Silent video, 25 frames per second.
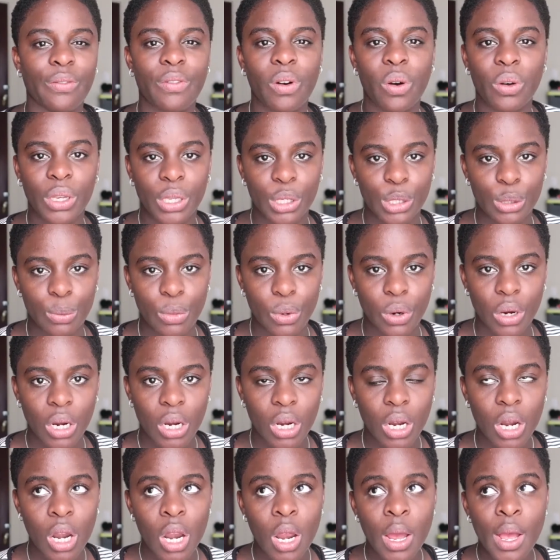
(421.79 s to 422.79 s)
focus
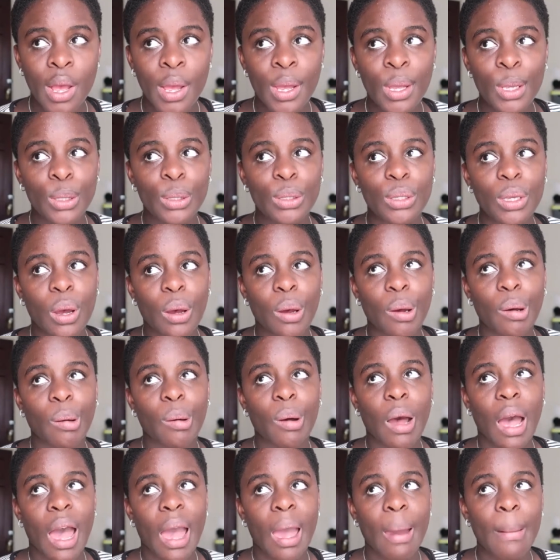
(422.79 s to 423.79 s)
more.
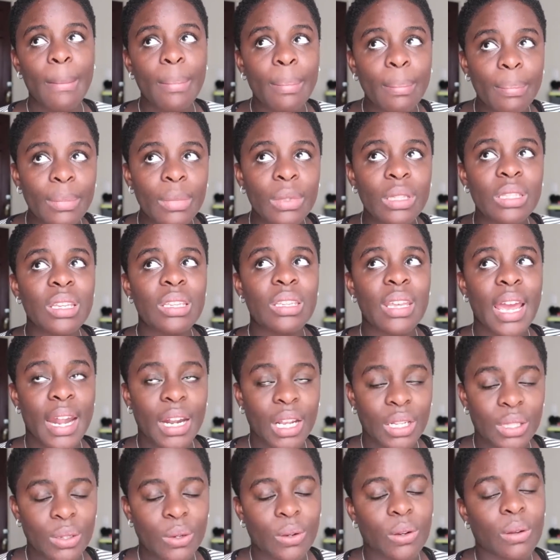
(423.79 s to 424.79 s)
So I'm
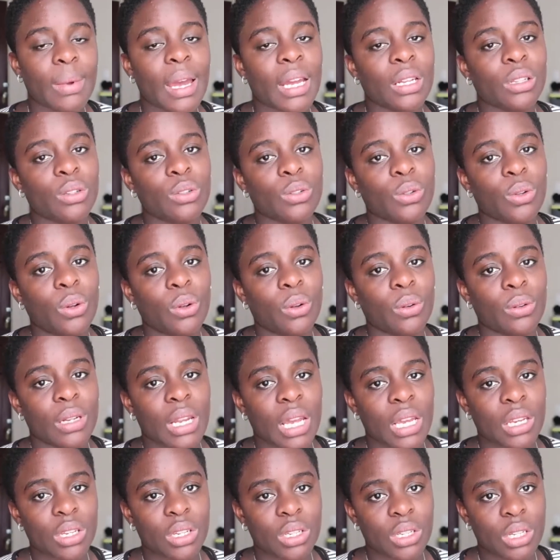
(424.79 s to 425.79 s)
deciding to go back to school
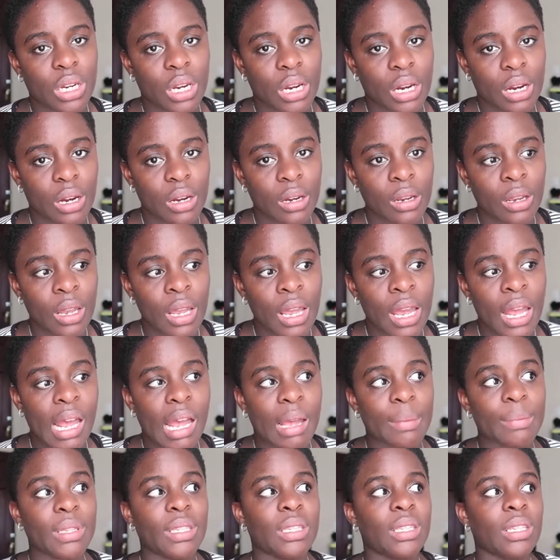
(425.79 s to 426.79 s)
next year.
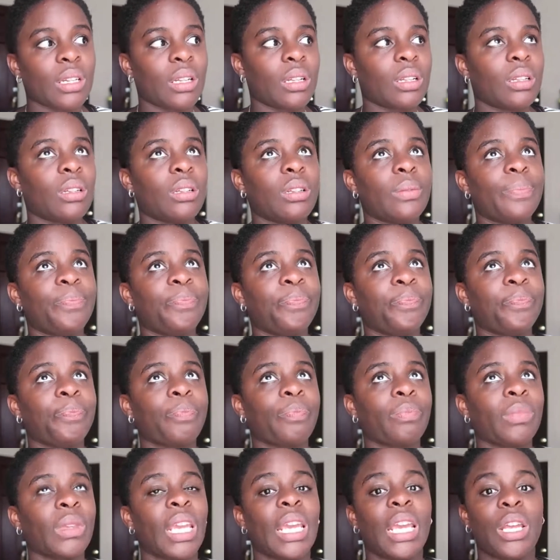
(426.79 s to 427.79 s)
I'm still
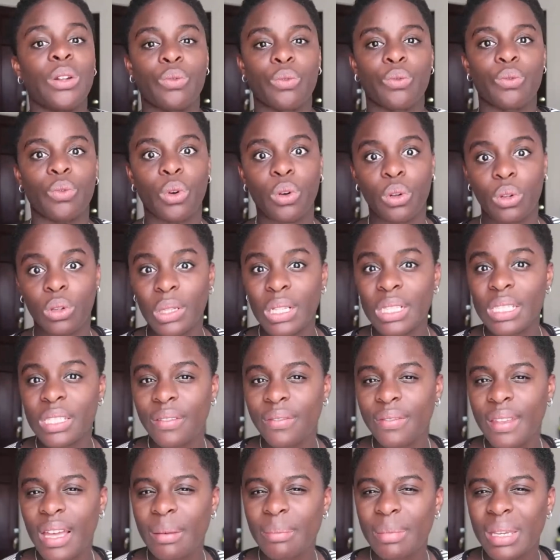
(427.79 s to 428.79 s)
enrolled,
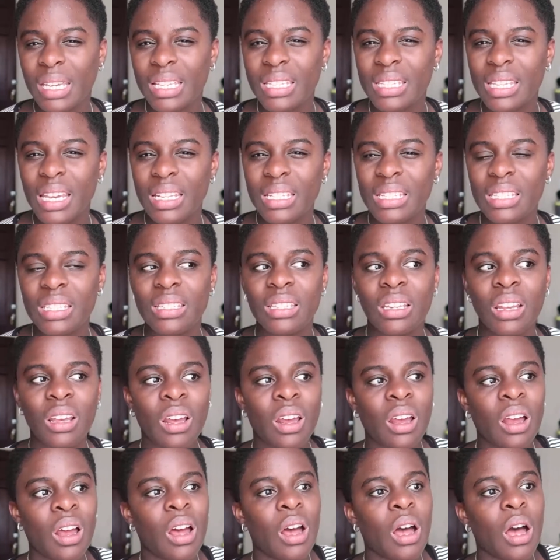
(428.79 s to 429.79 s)
if that makes sense,
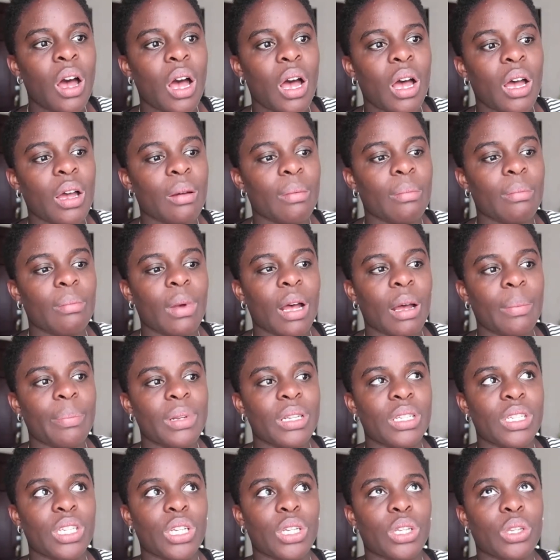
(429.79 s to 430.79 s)
up
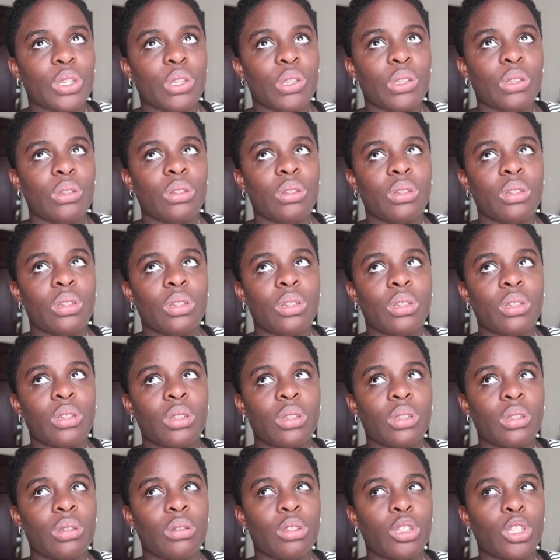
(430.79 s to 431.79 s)
until
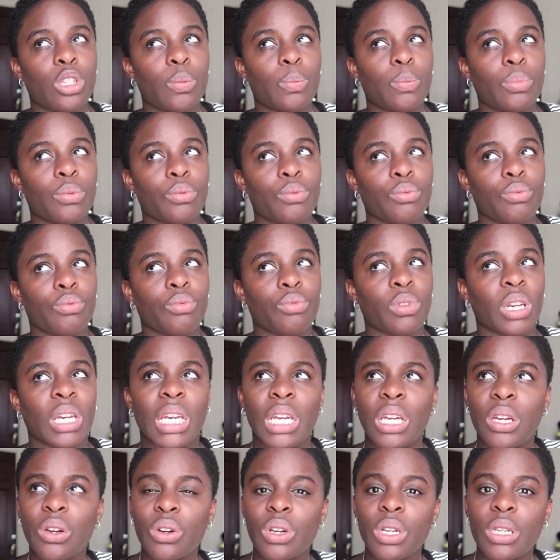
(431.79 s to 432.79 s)

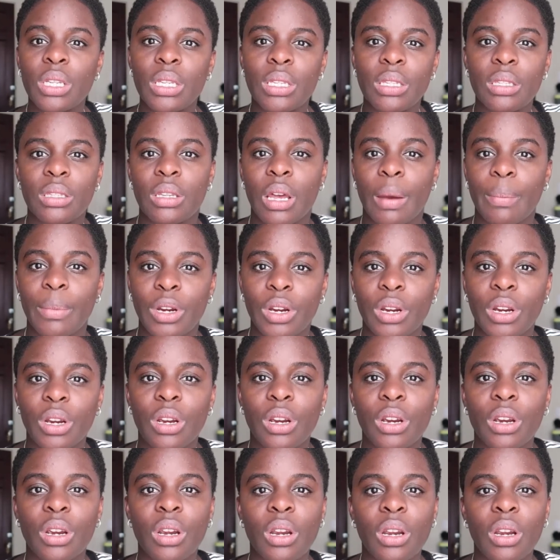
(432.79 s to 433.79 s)
spring or
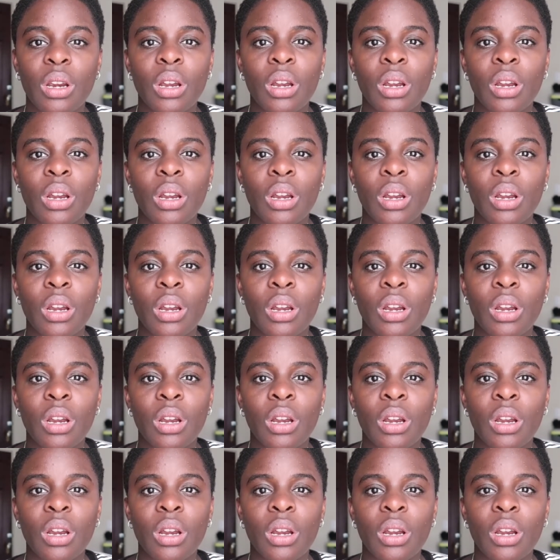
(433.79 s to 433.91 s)
summer